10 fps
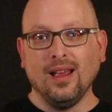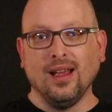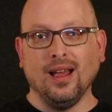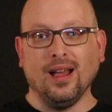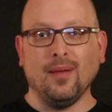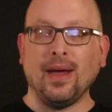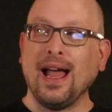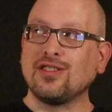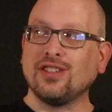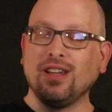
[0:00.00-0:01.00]
I'm
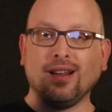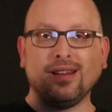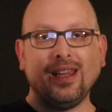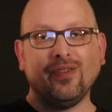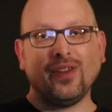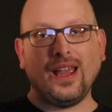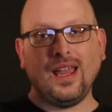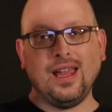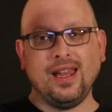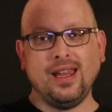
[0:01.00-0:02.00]
actually going to leave
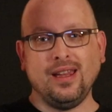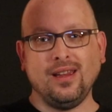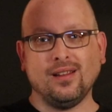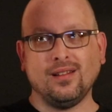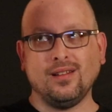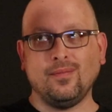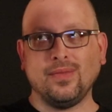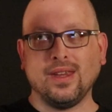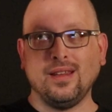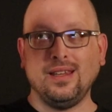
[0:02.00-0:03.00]
the
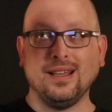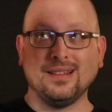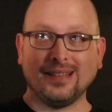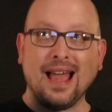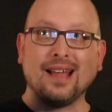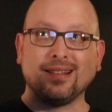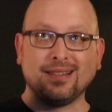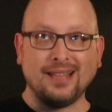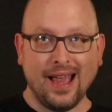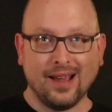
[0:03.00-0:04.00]
exact
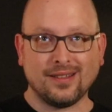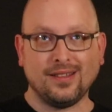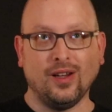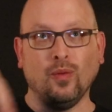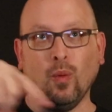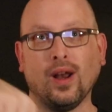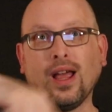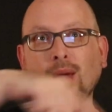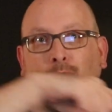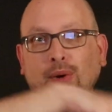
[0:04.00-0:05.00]
text of what
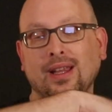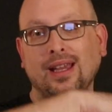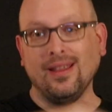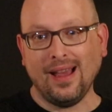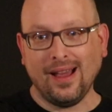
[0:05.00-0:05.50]
I put in that